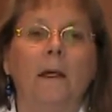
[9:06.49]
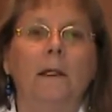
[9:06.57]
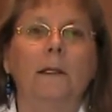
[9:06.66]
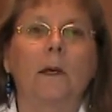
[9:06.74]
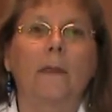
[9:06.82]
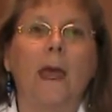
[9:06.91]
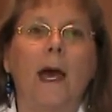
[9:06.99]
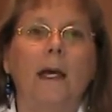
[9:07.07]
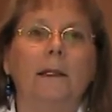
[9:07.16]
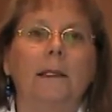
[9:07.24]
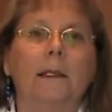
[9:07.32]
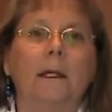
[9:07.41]
So
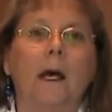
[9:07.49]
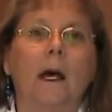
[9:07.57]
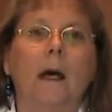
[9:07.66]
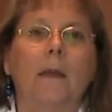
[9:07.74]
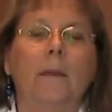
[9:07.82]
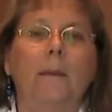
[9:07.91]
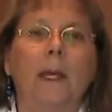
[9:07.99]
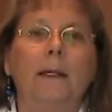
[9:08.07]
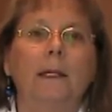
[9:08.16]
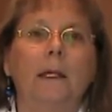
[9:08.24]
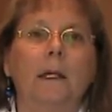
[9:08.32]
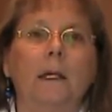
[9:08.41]
that's the
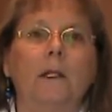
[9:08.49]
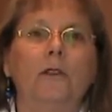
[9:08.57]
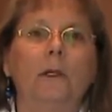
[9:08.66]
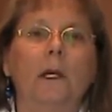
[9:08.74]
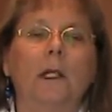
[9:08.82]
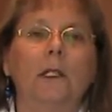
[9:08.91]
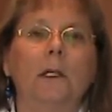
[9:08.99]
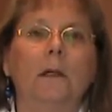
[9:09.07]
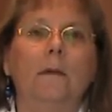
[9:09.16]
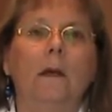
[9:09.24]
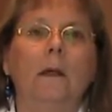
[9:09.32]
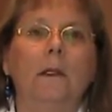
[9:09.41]
basic
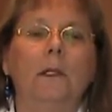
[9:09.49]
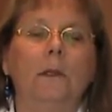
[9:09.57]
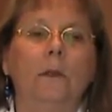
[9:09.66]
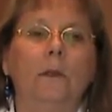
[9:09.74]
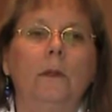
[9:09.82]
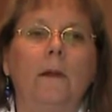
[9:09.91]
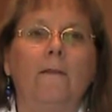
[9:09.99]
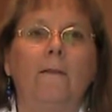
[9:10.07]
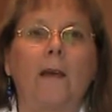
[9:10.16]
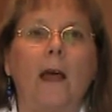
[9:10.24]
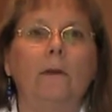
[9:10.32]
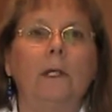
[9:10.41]
introduction to the
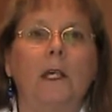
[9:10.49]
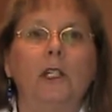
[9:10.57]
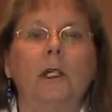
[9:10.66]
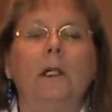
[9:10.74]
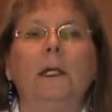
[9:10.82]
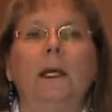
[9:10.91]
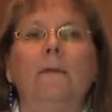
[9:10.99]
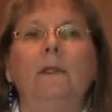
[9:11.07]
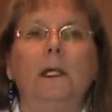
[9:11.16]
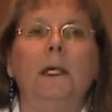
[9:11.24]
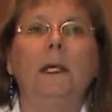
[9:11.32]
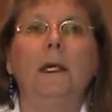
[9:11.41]
foundational
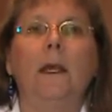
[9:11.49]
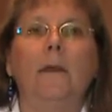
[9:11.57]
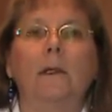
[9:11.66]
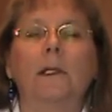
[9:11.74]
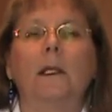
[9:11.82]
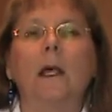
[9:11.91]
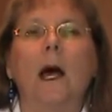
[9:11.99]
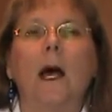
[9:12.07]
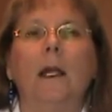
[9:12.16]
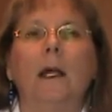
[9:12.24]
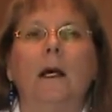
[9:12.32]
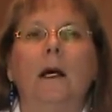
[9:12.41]
EFT, and there's a
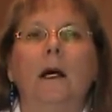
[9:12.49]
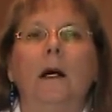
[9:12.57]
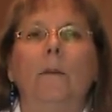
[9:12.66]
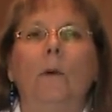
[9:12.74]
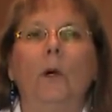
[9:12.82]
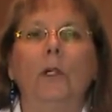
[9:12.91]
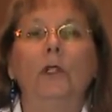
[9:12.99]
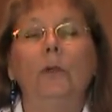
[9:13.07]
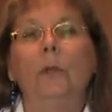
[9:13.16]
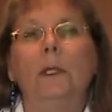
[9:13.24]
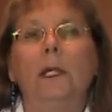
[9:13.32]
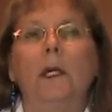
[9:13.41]
lot more
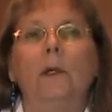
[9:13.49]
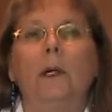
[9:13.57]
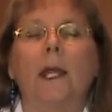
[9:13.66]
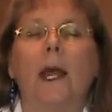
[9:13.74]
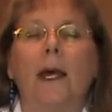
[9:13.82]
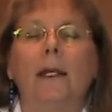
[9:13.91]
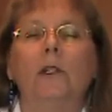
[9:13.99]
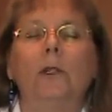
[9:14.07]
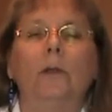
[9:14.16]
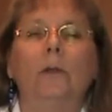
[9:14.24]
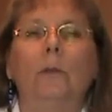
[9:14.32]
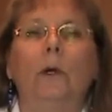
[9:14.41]
to it that you can add as
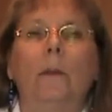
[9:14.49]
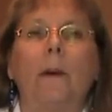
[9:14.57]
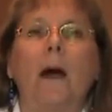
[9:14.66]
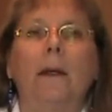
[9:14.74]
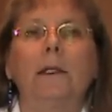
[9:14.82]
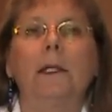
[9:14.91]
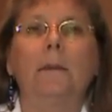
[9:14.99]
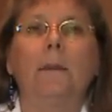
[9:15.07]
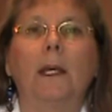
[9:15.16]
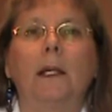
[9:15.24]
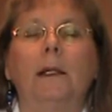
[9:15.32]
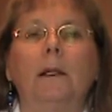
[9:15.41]
you learn more about it to
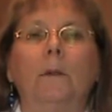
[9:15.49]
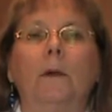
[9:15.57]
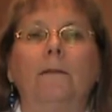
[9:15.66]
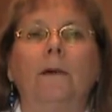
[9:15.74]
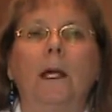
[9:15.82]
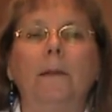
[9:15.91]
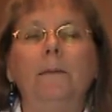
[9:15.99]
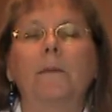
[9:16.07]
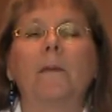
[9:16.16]
make it a little more fun.